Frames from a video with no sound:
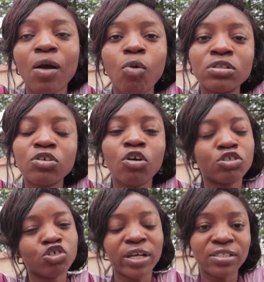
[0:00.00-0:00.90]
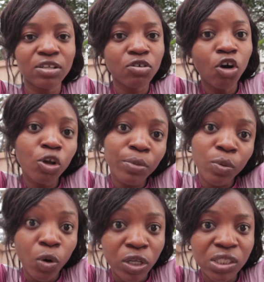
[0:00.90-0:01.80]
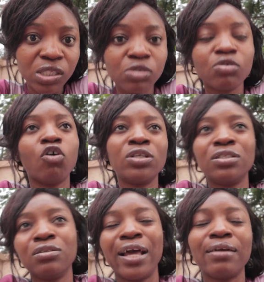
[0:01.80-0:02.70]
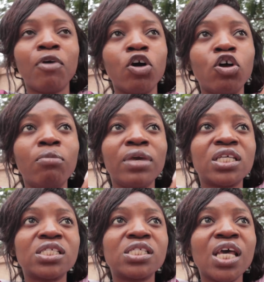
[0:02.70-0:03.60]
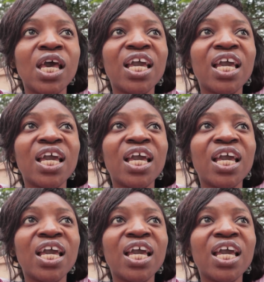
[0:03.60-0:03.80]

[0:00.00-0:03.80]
what contrasting color we want. We all like color mix.